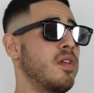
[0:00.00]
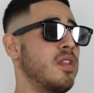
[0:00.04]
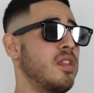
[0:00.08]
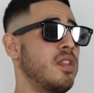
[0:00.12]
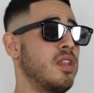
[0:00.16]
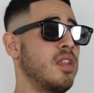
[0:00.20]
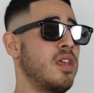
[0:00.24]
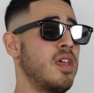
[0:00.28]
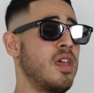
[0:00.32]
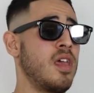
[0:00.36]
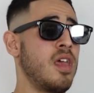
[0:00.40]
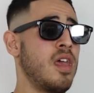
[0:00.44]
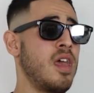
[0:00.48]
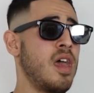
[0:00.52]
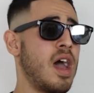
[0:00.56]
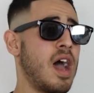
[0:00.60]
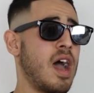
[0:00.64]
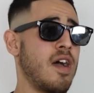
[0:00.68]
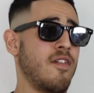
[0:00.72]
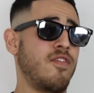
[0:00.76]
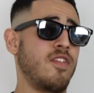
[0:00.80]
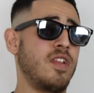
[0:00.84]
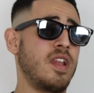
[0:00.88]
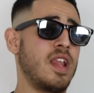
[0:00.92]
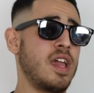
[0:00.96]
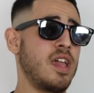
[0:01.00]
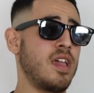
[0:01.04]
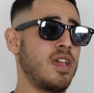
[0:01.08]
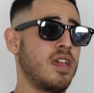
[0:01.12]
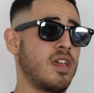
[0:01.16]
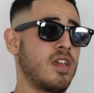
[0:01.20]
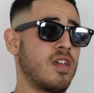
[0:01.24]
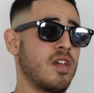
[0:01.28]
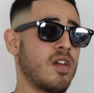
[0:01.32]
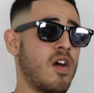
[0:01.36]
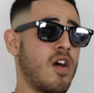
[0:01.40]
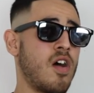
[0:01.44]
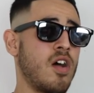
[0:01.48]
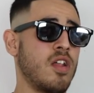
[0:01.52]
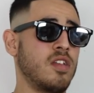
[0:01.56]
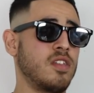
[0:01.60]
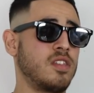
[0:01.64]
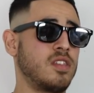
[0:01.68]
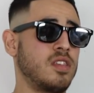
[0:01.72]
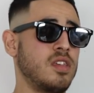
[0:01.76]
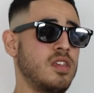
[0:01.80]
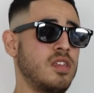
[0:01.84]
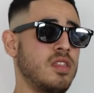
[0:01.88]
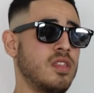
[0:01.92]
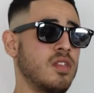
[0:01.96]
And I feel like,
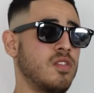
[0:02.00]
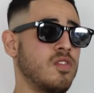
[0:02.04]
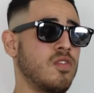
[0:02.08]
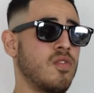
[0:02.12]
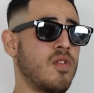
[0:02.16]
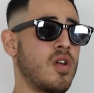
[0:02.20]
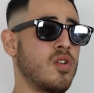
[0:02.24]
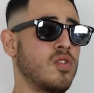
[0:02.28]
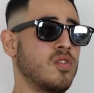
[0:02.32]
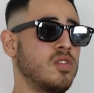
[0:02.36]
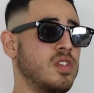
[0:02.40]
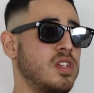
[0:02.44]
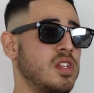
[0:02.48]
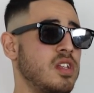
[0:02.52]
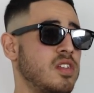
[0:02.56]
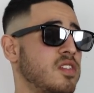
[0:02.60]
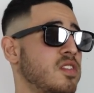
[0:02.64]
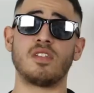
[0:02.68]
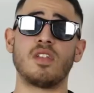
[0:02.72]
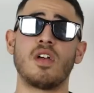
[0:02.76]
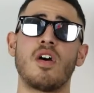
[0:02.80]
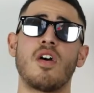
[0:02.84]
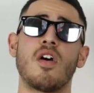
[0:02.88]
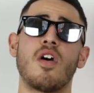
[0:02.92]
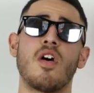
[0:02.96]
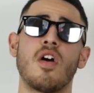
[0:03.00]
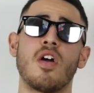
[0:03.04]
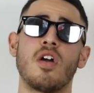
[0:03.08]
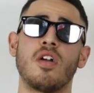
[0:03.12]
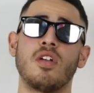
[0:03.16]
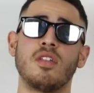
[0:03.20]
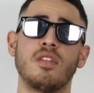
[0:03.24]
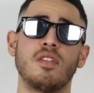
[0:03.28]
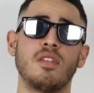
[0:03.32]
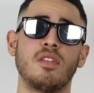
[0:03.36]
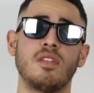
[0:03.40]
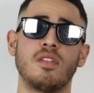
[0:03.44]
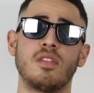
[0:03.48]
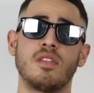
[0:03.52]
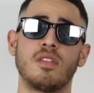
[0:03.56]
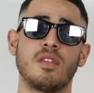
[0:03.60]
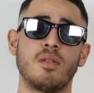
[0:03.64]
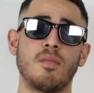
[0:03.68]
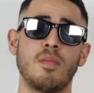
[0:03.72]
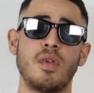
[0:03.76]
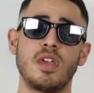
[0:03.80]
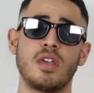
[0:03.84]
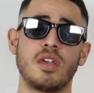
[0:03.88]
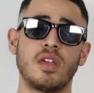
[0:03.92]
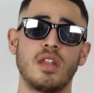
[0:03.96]
honestly, the Toronto scene is not hard
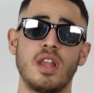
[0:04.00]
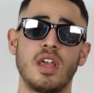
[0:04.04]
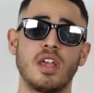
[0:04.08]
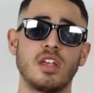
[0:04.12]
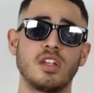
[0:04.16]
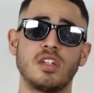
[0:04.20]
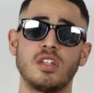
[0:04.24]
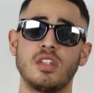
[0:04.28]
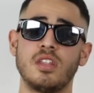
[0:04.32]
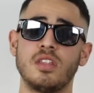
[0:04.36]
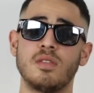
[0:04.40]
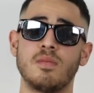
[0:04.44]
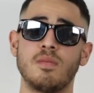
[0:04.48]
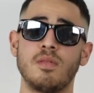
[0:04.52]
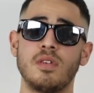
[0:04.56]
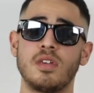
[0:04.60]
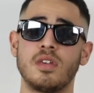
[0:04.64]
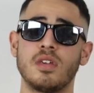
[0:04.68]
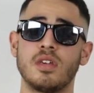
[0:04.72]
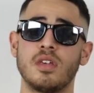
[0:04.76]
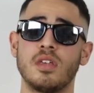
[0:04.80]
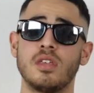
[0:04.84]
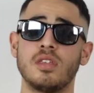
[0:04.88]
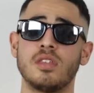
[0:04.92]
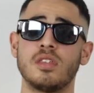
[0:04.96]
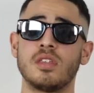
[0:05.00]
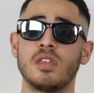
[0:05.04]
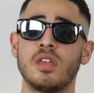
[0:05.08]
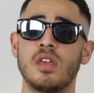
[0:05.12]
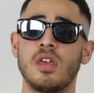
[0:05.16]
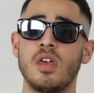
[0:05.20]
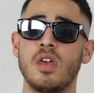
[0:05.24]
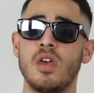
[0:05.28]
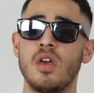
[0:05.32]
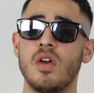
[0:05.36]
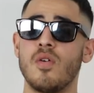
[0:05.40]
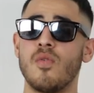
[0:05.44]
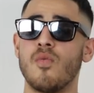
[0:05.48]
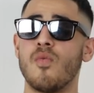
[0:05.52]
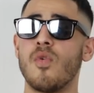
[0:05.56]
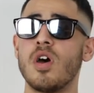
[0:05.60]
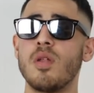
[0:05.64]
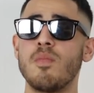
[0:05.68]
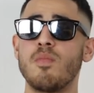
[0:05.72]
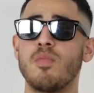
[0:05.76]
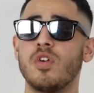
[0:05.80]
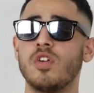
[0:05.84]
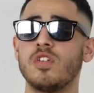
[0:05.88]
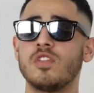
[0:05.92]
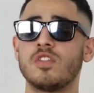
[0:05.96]
to make connections because
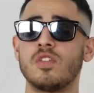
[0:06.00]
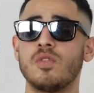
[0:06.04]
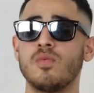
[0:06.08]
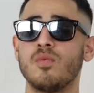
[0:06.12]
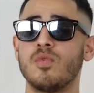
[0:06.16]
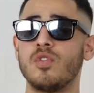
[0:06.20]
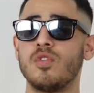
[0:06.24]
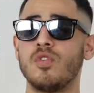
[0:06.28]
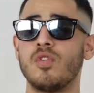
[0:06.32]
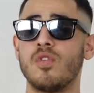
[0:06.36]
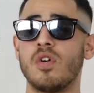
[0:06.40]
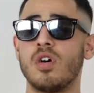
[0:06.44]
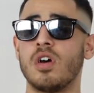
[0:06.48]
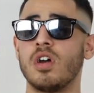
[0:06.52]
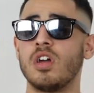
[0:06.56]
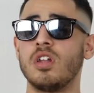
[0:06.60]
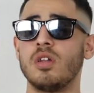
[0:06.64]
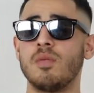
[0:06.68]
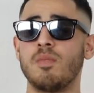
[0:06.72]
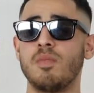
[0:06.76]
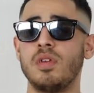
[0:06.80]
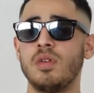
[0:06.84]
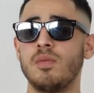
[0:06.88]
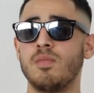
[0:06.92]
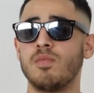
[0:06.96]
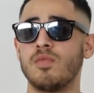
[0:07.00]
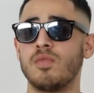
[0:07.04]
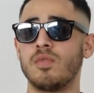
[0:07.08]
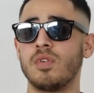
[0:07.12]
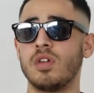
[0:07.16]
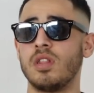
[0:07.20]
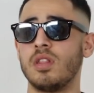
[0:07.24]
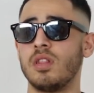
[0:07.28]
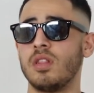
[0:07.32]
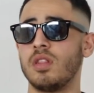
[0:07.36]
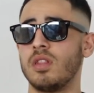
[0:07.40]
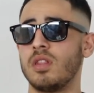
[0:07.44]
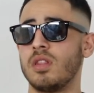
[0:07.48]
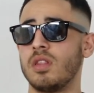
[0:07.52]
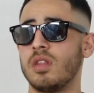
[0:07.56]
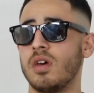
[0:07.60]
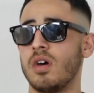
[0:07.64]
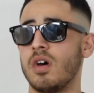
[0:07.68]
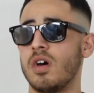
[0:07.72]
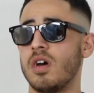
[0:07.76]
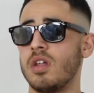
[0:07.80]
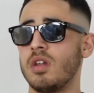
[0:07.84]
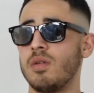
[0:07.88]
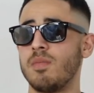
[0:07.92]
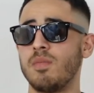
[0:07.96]
one person will know 100 people and
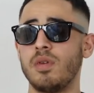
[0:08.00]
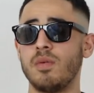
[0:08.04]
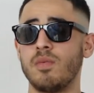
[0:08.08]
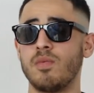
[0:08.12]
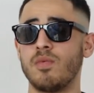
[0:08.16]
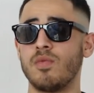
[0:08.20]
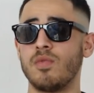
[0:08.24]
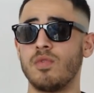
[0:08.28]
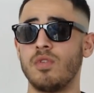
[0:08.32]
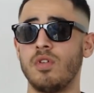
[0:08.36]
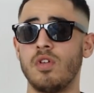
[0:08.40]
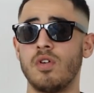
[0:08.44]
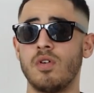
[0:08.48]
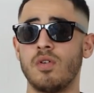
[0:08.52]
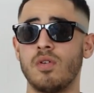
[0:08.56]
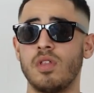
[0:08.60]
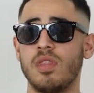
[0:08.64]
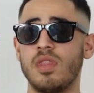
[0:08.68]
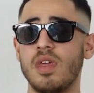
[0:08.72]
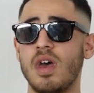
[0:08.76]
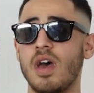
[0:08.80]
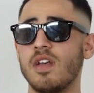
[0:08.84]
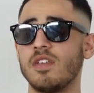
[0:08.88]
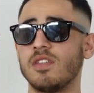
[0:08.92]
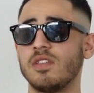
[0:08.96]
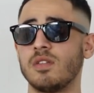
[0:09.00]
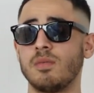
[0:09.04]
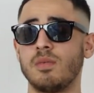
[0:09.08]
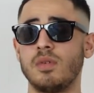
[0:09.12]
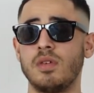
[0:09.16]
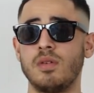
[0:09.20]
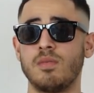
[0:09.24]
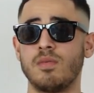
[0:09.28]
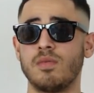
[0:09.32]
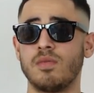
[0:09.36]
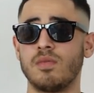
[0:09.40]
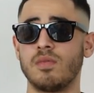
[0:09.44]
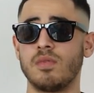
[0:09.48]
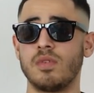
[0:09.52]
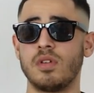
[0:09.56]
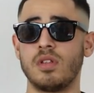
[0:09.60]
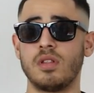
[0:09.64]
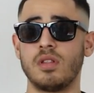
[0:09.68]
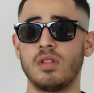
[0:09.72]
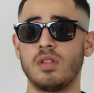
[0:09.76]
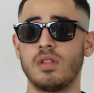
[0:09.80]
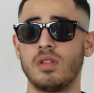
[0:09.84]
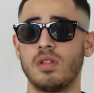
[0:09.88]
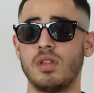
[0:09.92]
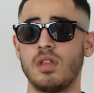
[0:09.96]
100 people will know 1,000 people
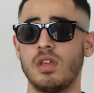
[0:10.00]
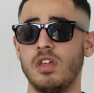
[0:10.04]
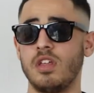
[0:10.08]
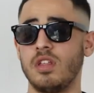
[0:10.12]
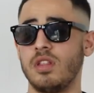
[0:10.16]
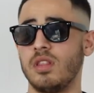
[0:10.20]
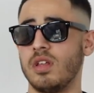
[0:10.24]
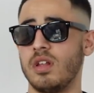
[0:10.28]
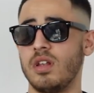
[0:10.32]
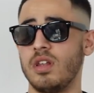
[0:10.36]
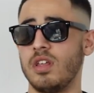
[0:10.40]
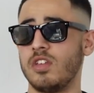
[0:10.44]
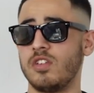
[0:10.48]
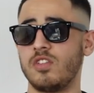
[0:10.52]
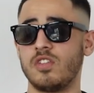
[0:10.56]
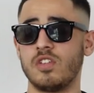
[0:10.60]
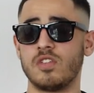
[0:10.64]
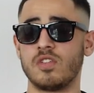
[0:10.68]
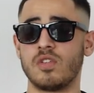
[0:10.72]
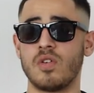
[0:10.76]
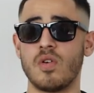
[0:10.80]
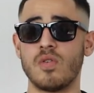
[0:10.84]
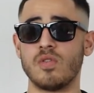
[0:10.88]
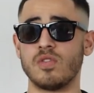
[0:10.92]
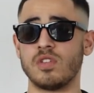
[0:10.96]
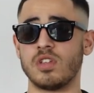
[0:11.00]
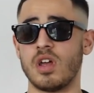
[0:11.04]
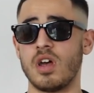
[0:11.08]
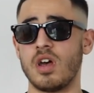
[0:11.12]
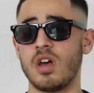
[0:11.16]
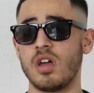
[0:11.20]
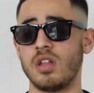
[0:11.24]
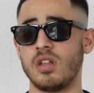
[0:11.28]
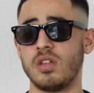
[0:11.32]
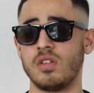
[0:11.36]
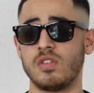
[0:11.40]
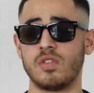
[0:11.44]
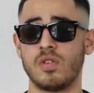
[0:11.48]
and it, the list just goes on.